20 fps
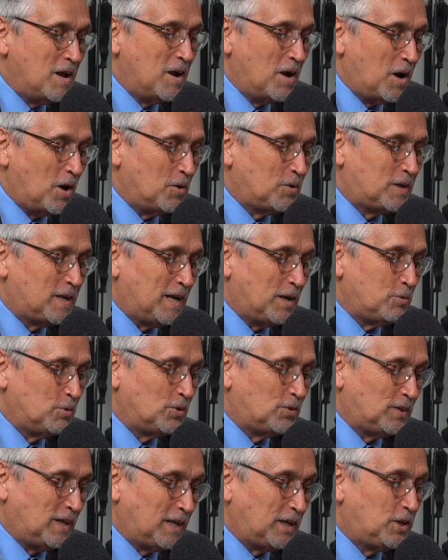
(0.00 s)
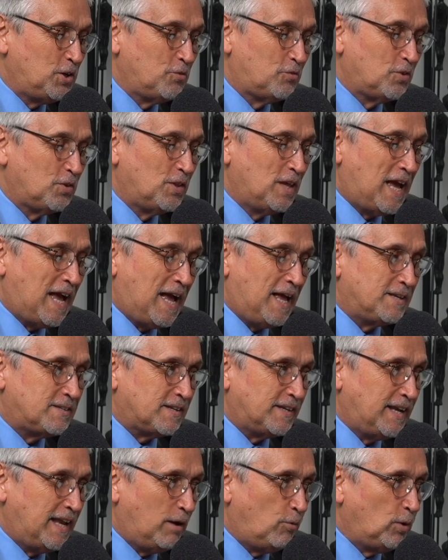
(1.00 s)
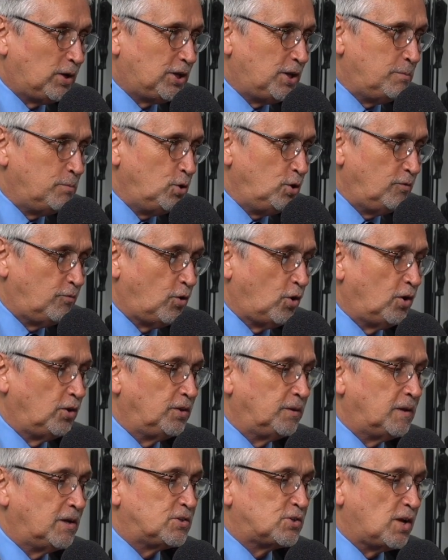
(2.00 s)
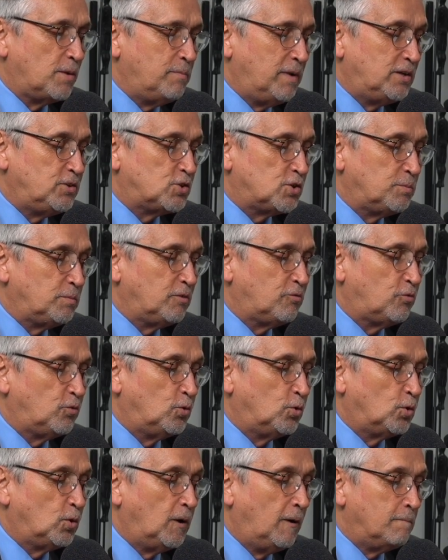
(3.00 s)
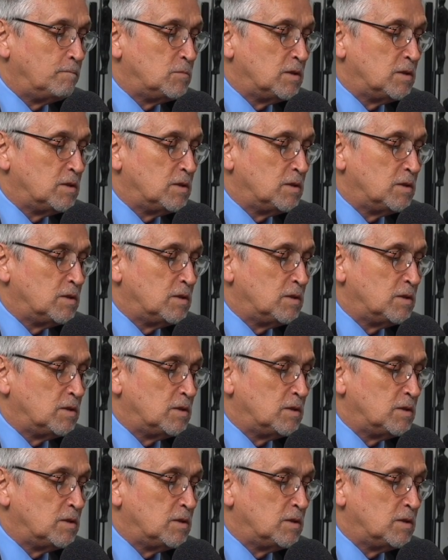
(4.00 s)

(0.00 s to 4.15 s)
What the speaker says: Okay, well, thank you for that. Now we're going to move on, as I mentioned before,